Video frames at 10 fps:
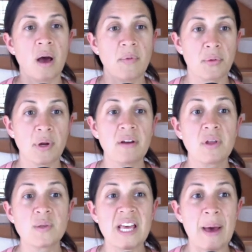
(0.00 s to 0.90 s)
Um, three of
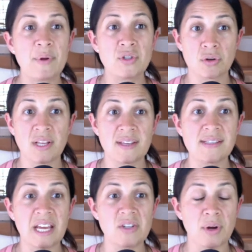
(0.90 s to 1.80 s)
those happen during
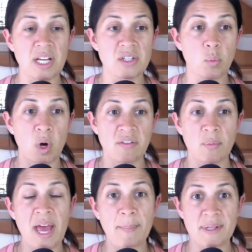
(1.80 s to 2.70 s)
this age range, and one of
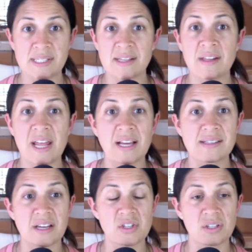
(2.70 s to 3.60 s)
them happens in the
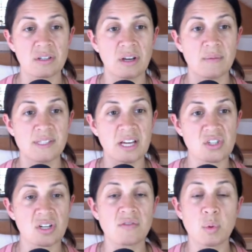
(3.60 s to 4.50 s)
next session um,
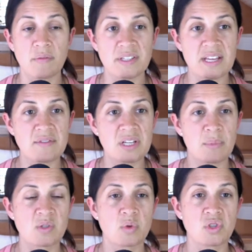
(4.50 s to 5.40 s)
section of 12 to 17
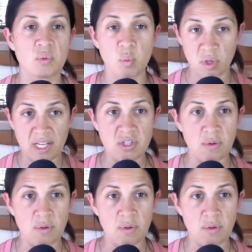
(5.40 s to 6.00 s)
months, which we'll get